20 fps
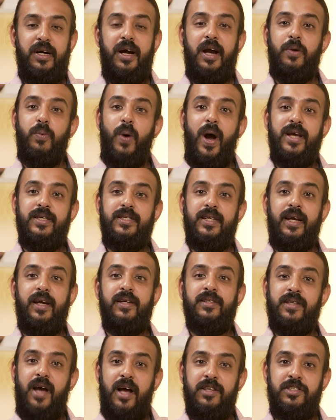advising
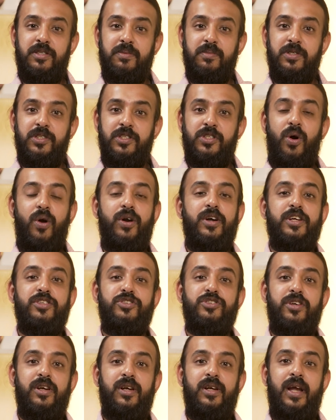his customers on
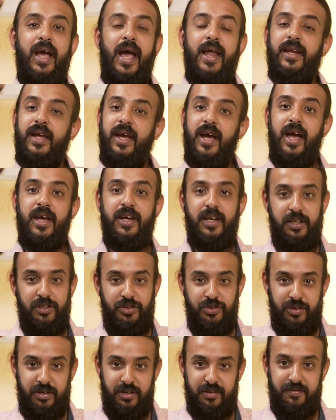digital and AI
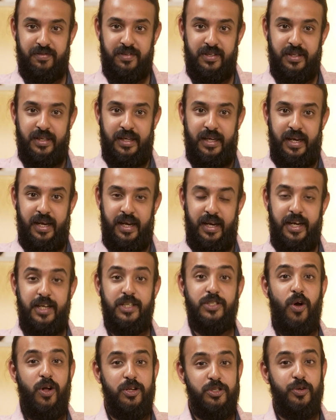initiatives. He
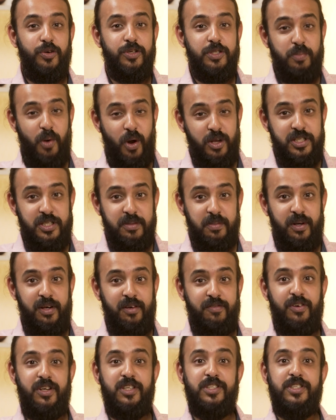is also responsible for